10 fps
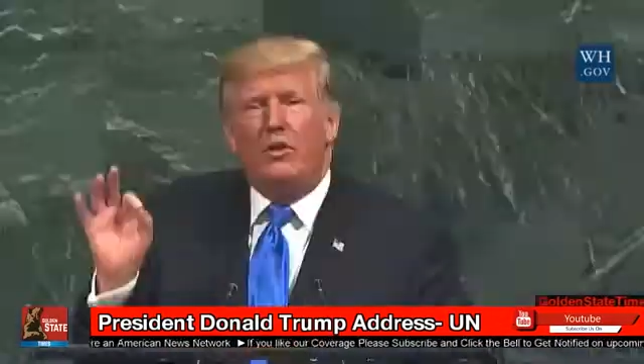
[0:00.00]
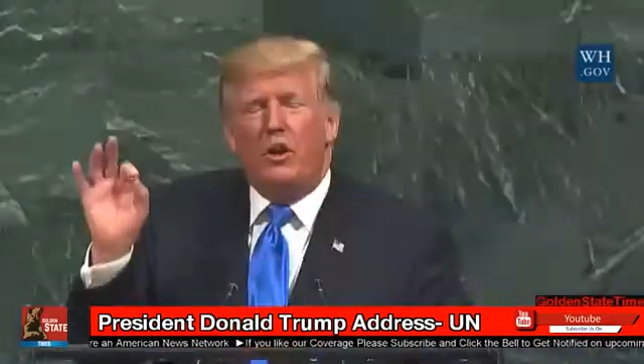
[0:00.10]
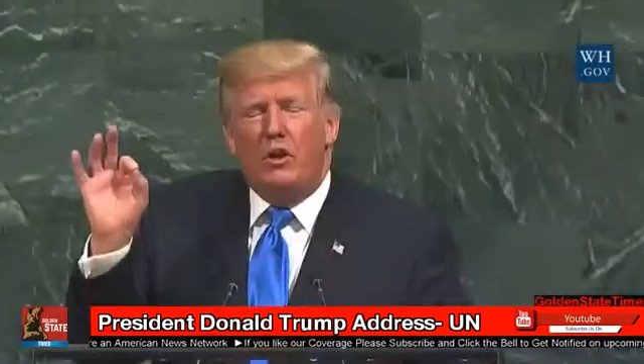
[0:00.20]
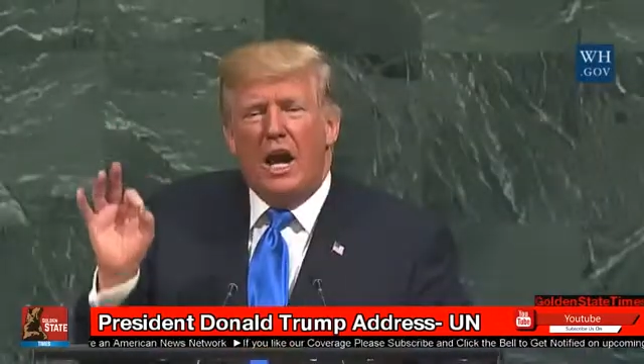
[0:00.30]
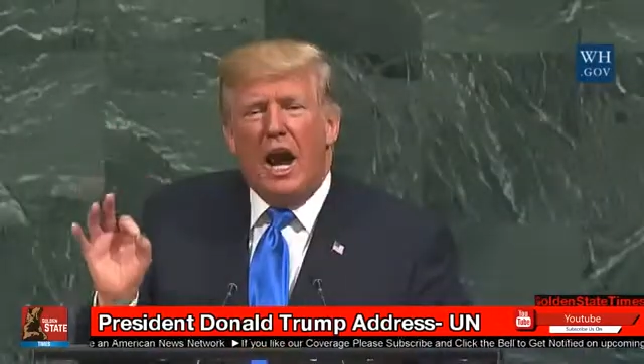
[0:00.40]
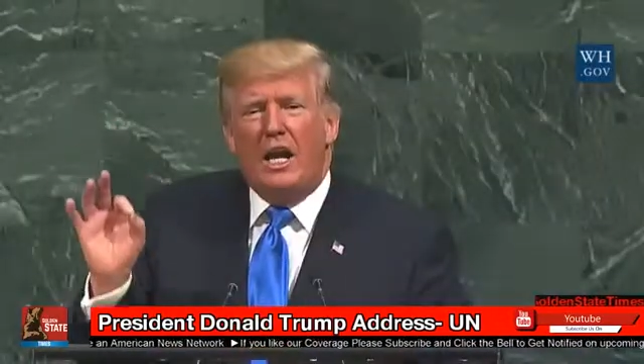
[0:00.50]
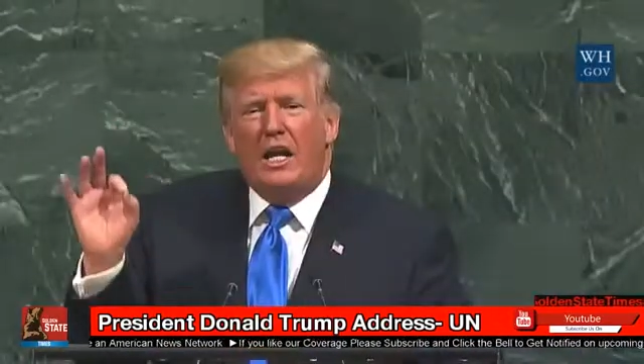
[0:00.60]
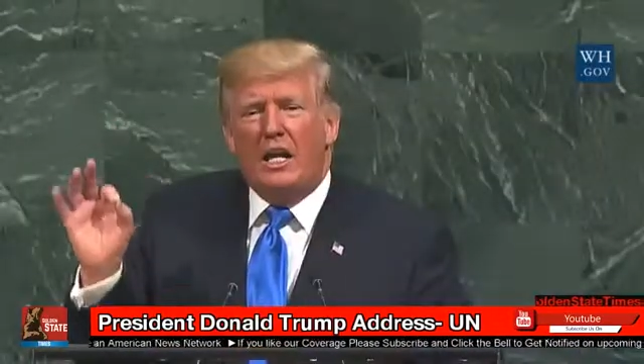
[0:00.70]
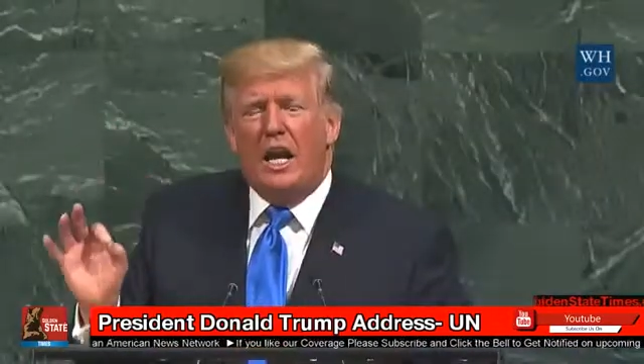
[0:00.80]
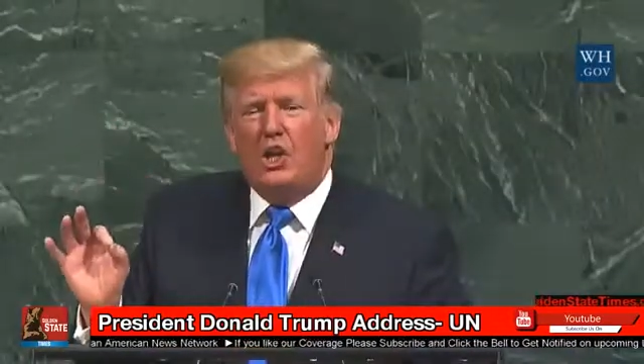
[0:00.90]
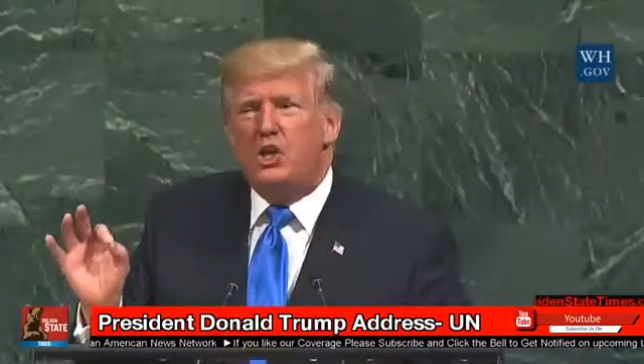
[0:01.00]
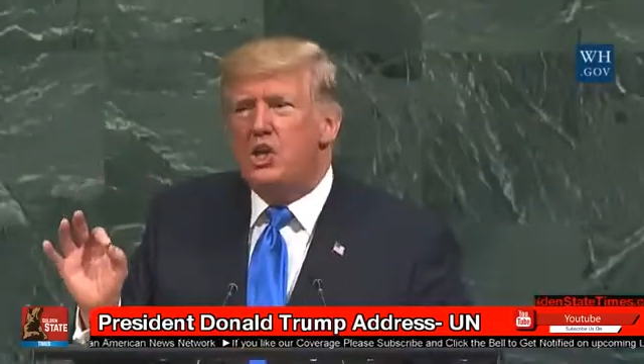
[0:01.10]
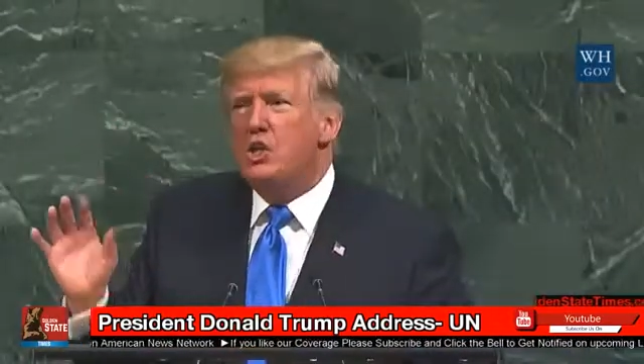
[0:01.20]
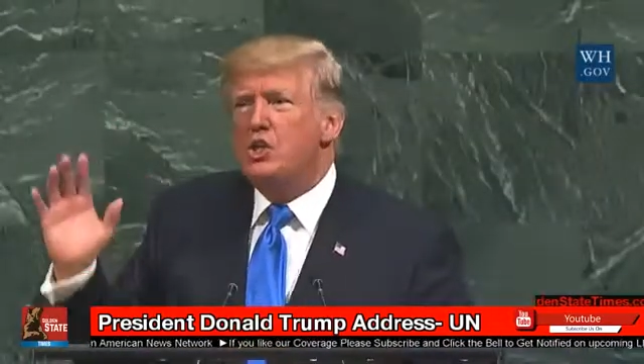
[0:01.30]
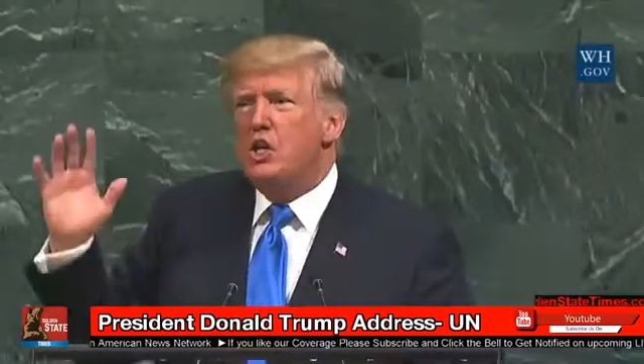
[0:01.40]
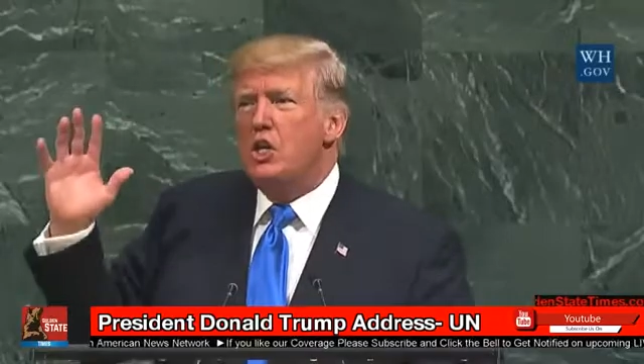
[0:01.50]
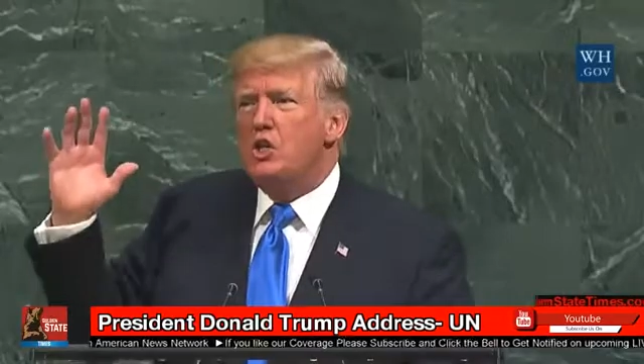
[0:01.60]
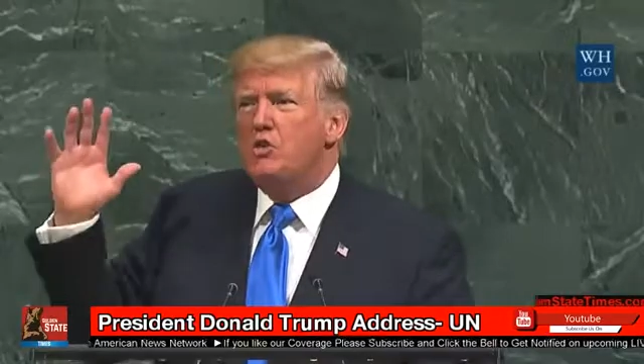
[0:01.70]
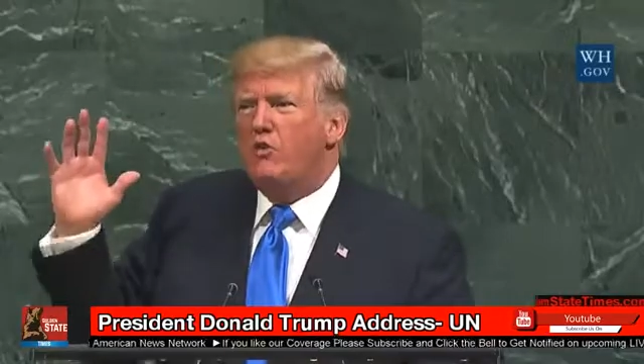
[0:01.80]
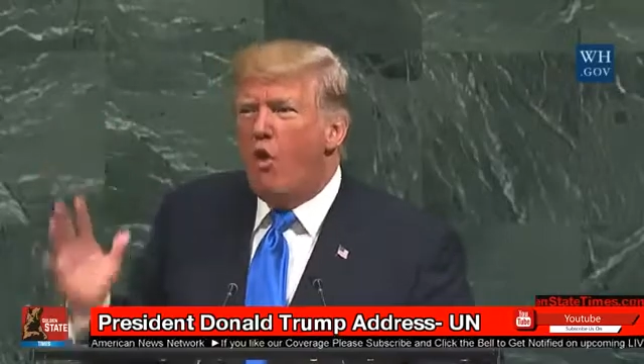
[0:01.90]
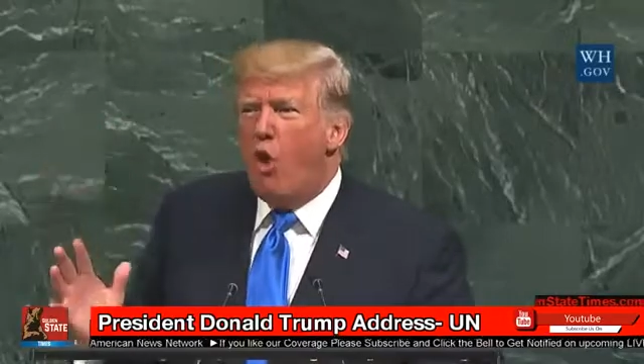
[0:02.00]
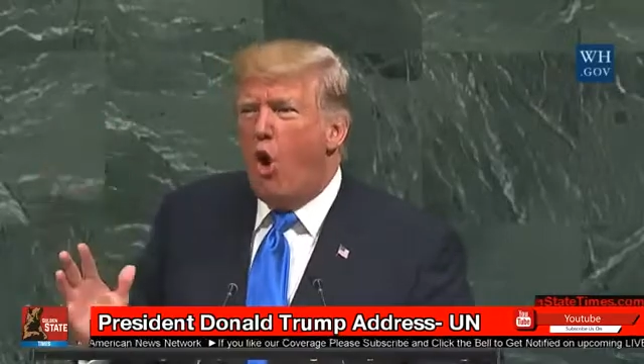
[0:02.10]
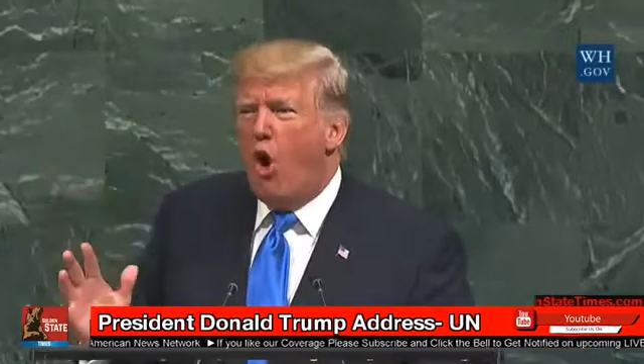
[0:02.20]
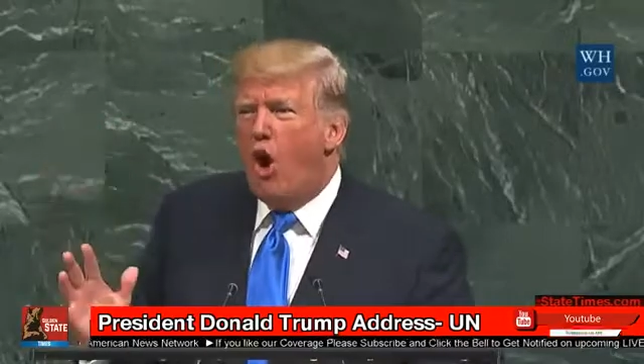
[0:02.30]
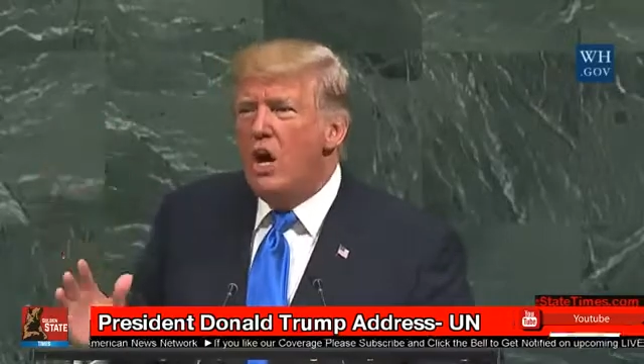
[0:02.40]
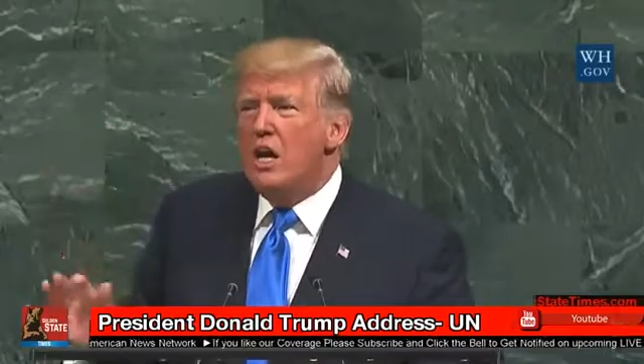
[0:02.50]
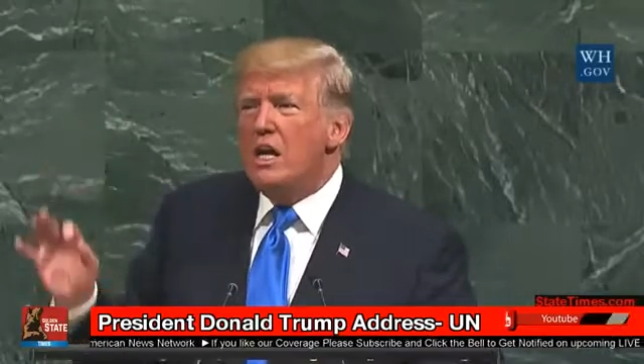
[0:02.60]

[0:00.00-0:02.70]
the United Nations is for.